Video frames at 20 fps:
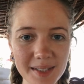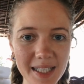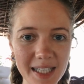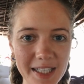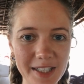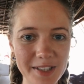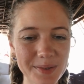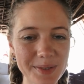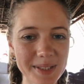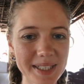And I
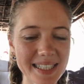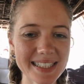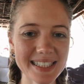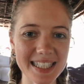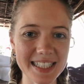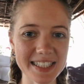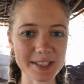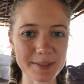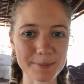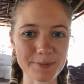was really
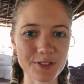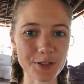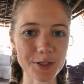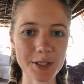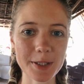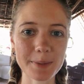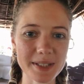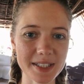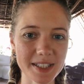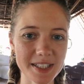excited for
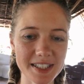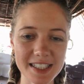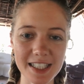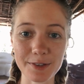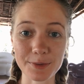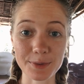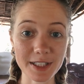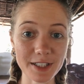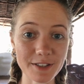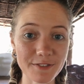it because I
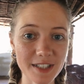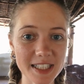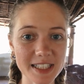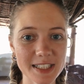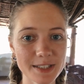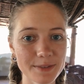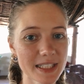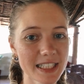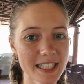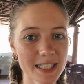really fancy
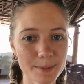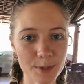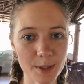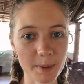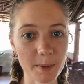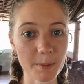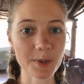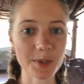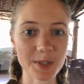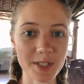reading a proper
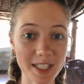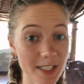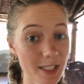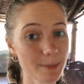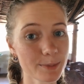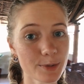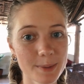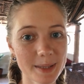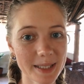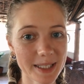book. I only
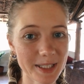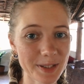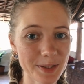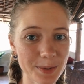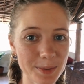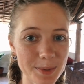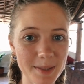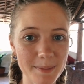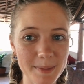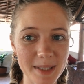brought my Kindle
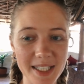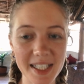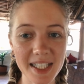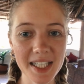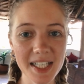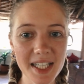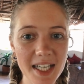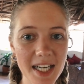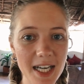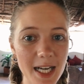with me.
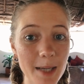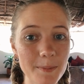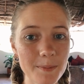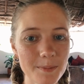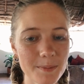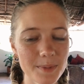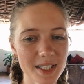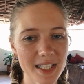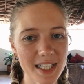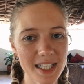Um,
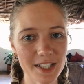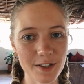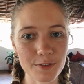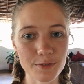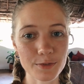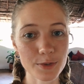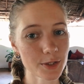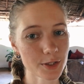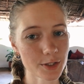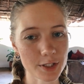but then
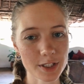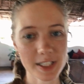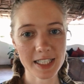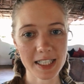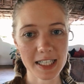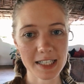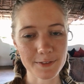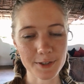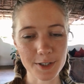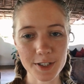unfortunately i
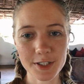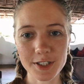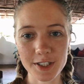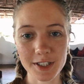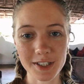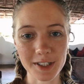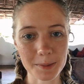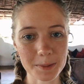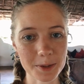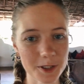have looked at
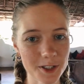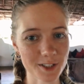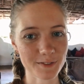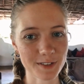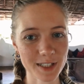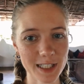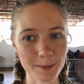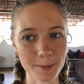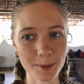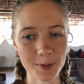the options
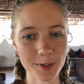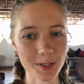available.